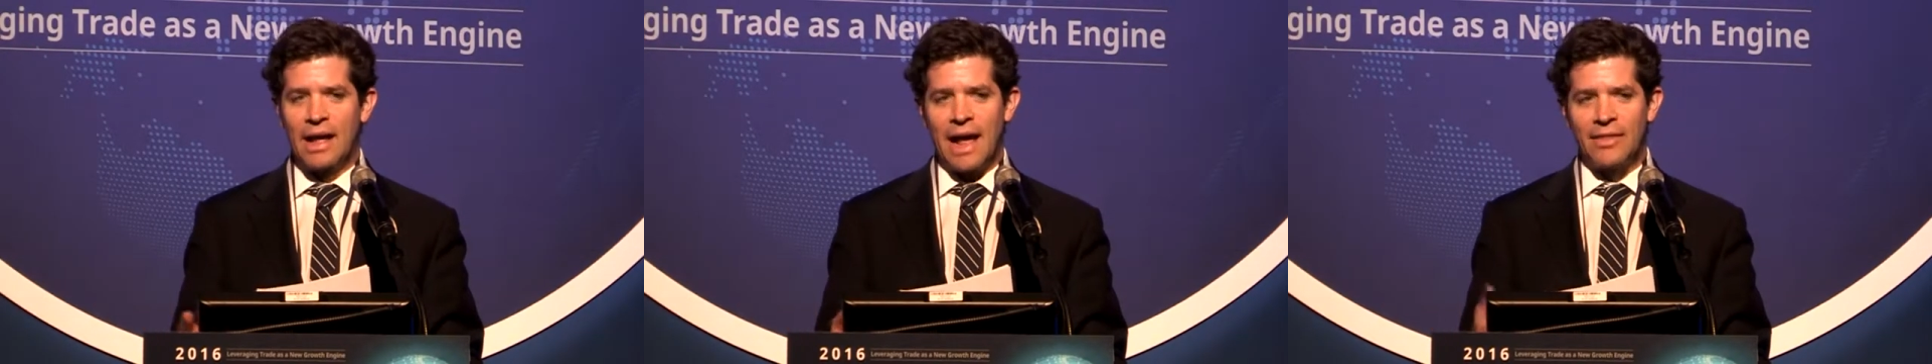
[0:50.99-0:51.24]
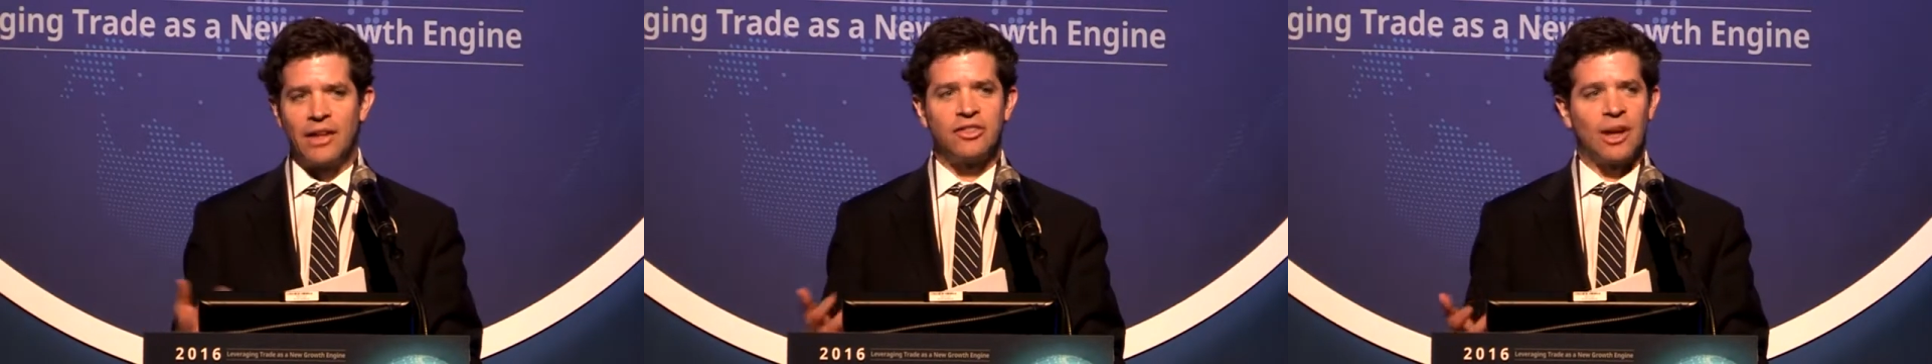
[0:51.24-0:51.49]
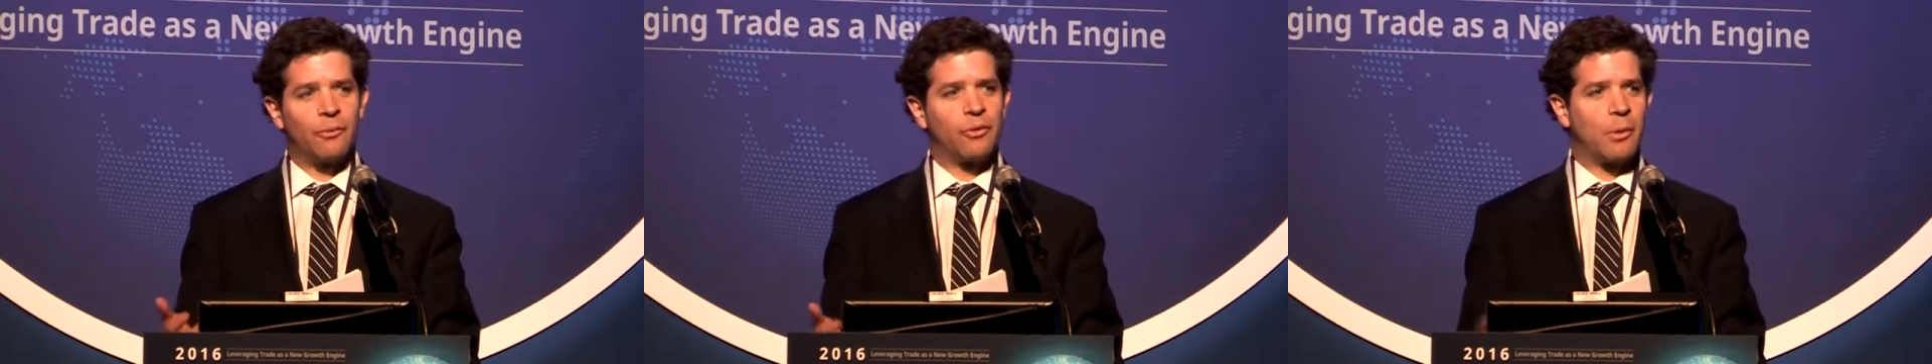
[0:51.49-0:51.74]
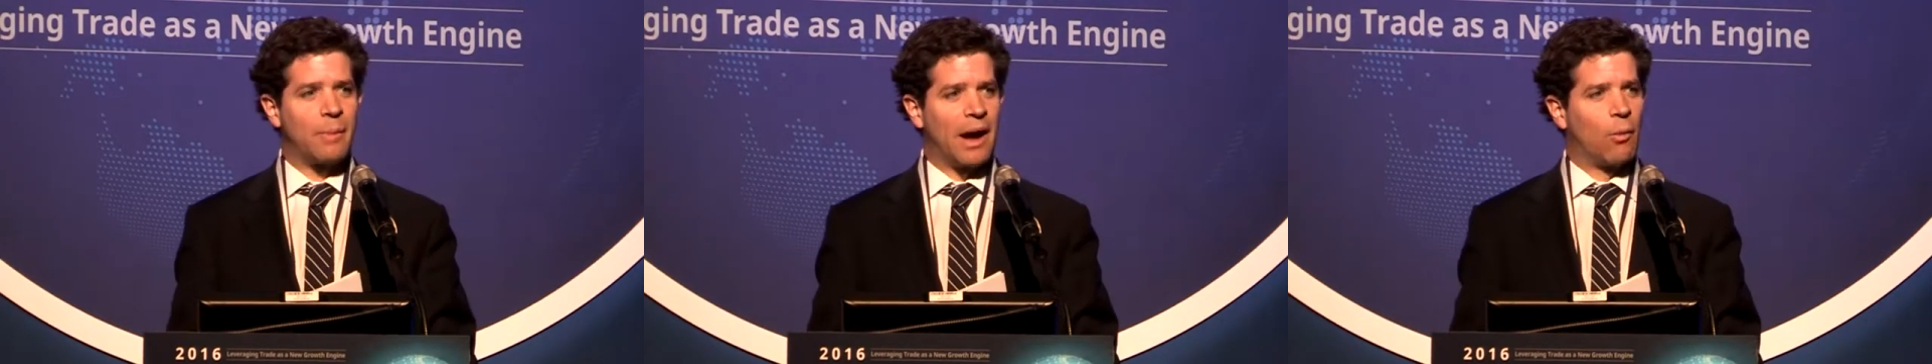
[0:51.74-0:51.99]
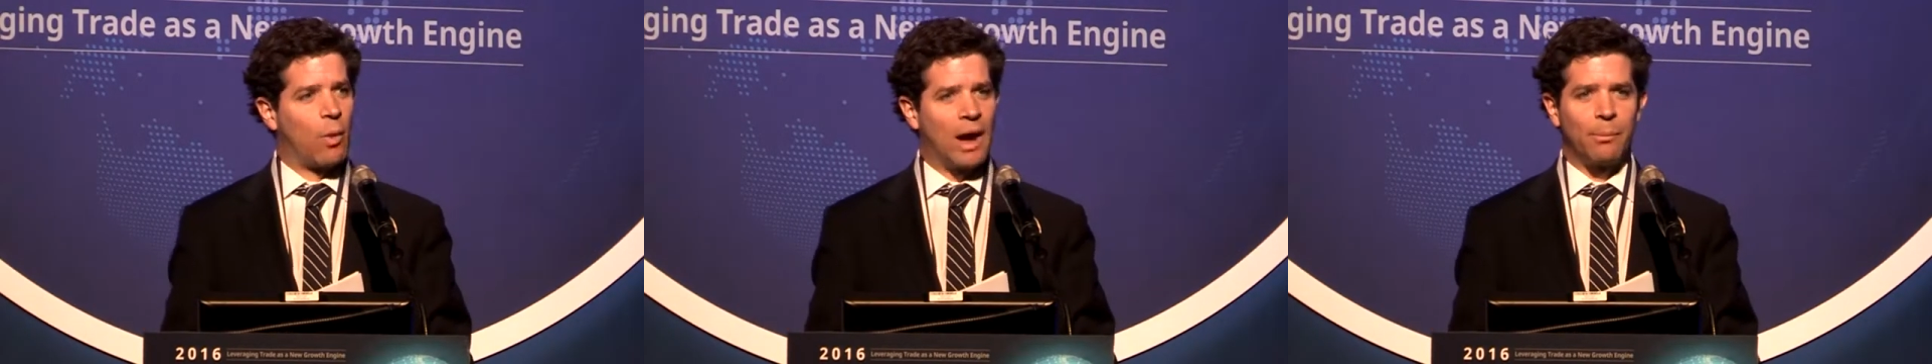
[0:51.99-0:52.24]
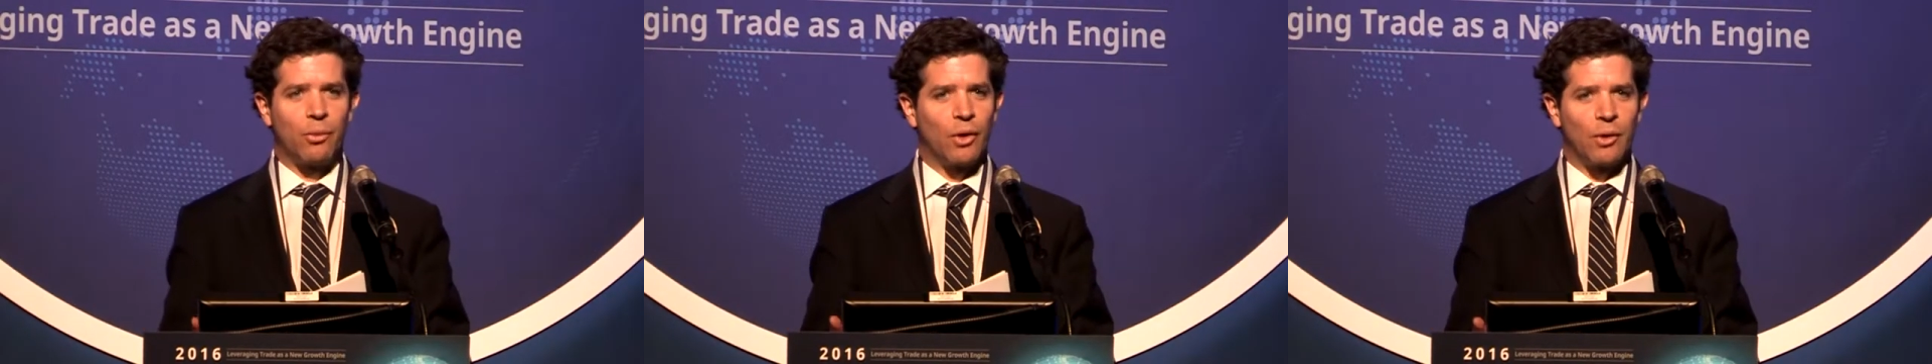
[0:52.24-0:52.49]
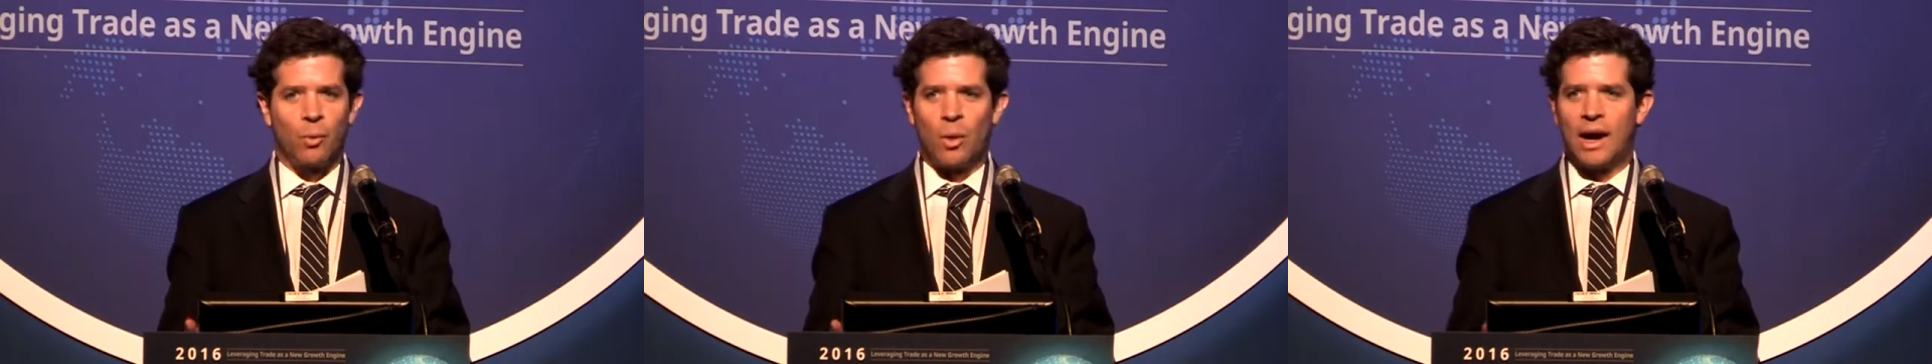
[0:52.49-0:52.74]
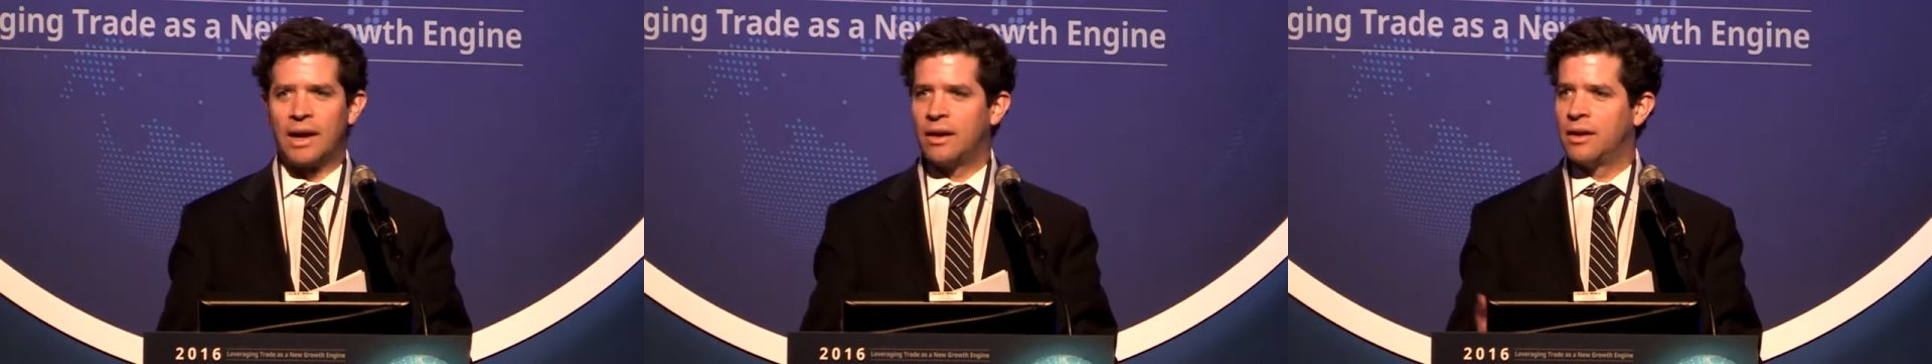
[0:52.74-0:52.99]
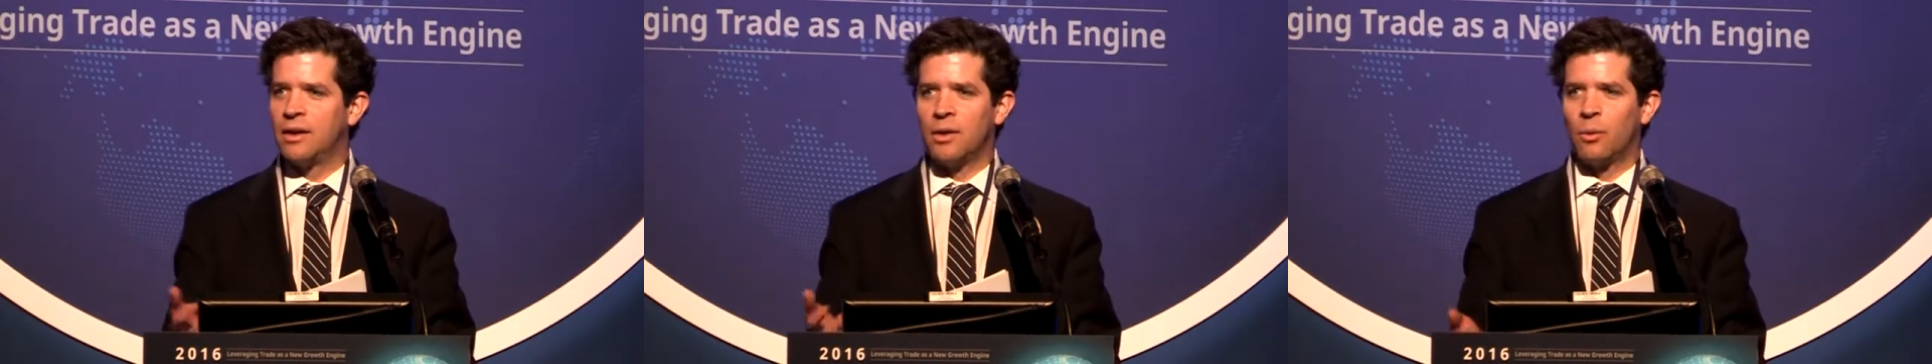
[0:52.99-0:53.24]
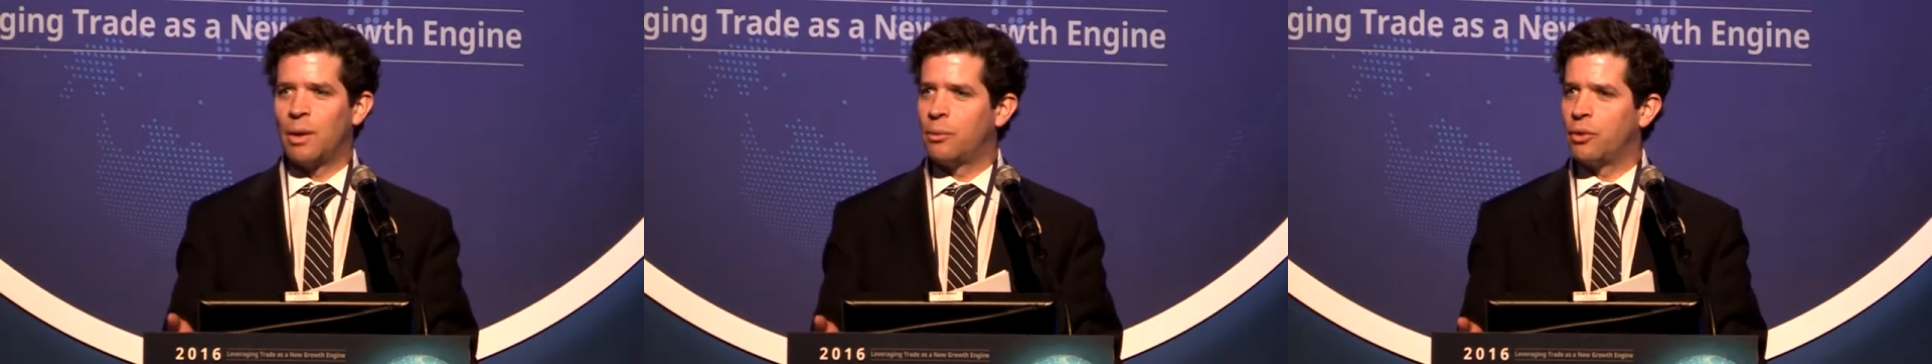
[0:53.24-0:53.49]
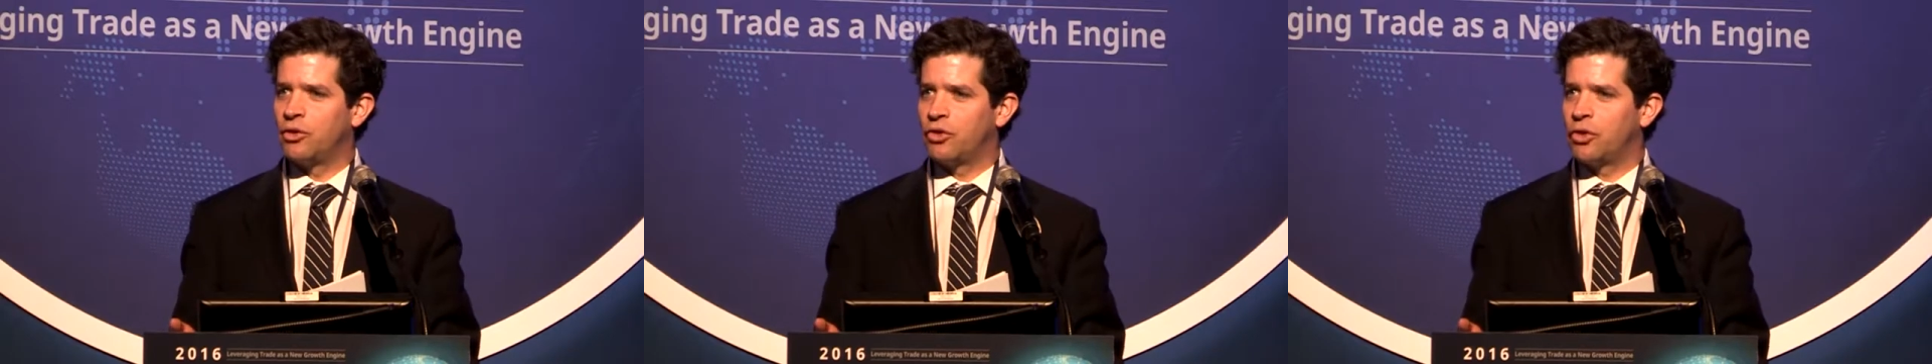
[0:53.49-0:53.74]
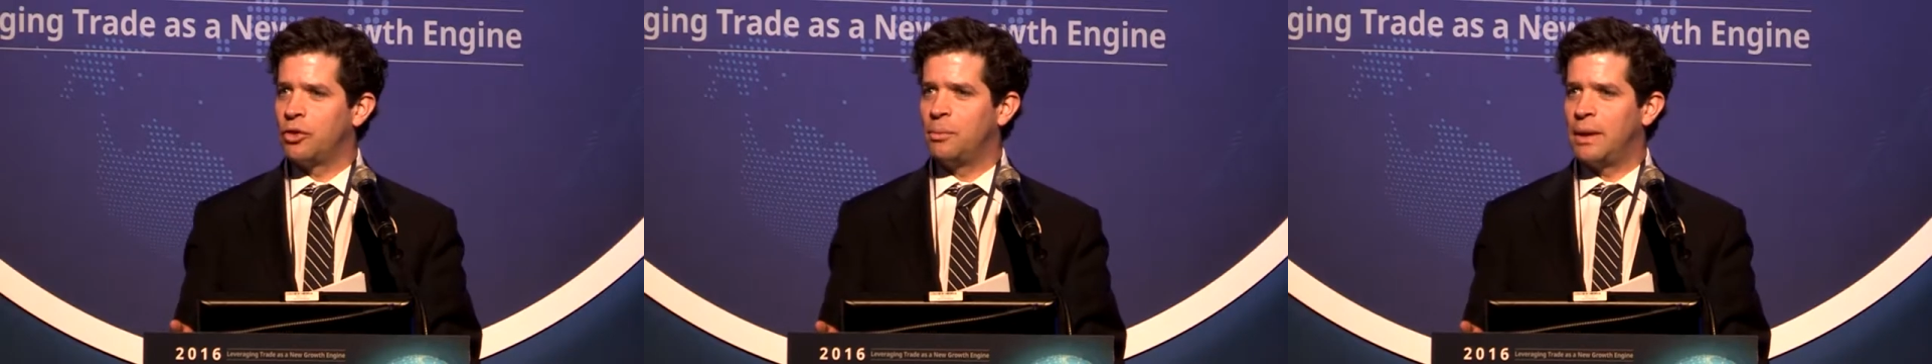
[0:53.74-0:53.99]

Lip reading: and that's up from about 1.1, 1.2